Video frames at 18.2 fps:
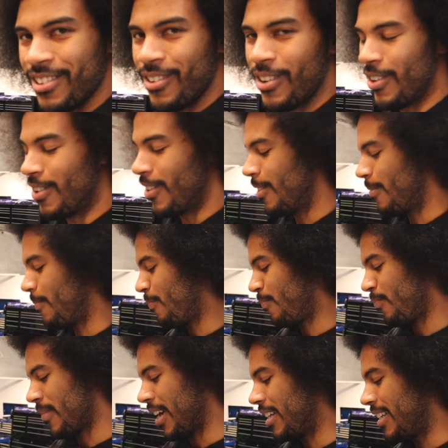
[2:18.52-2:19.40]
or
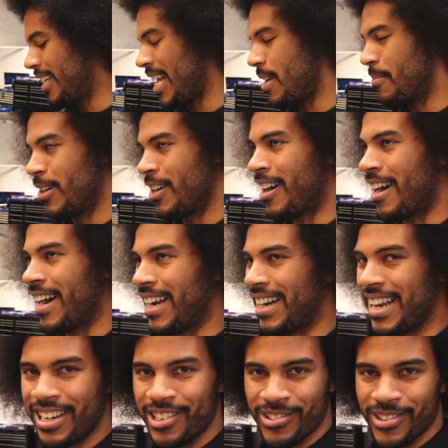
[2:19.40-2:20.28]
a Demon Eye,
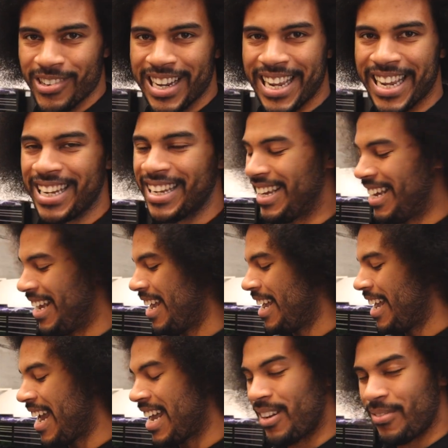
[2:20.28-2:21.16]
literally.
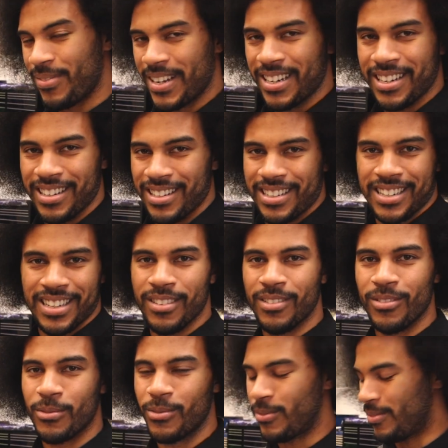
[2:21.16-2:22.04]
Anything
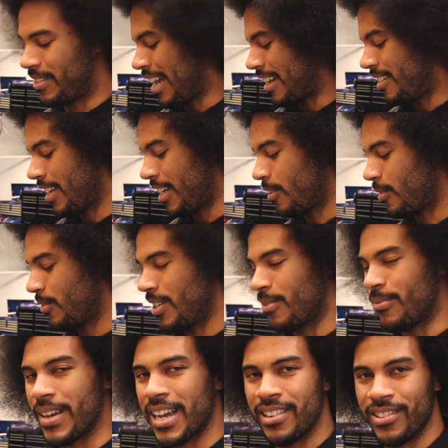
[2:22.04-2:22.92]
that tickles
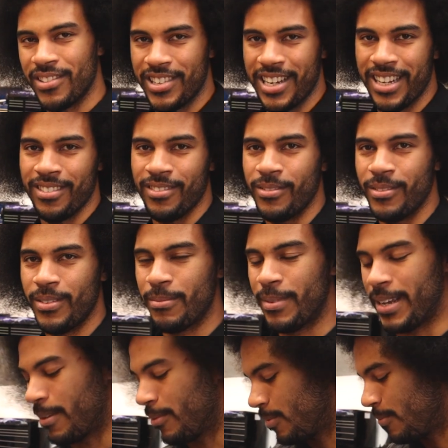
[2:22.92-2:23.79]
your fancy, we'll
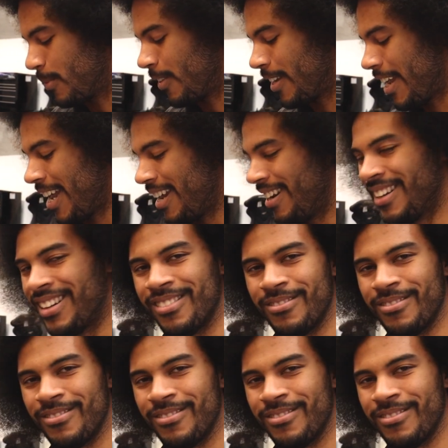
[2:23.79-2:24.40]
be able to put it in.